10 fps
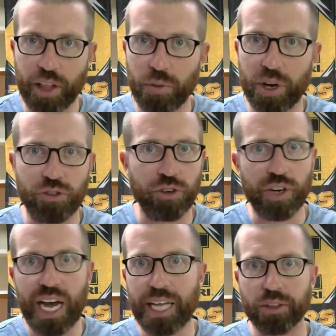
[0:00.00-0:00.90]
Otherwise, you're
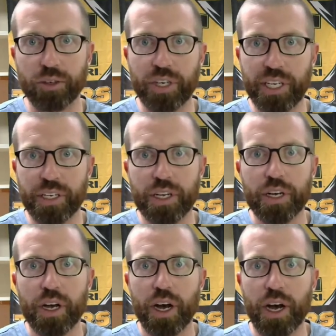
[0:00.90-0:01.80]
not learning
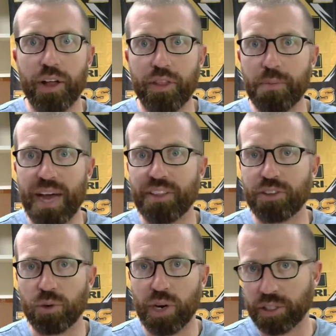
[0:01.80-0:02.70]
the math
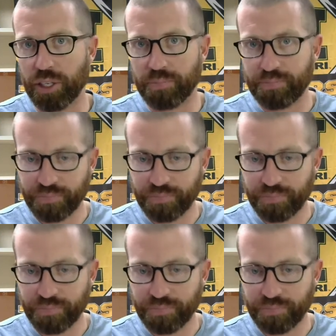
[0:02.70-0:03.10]
correctly.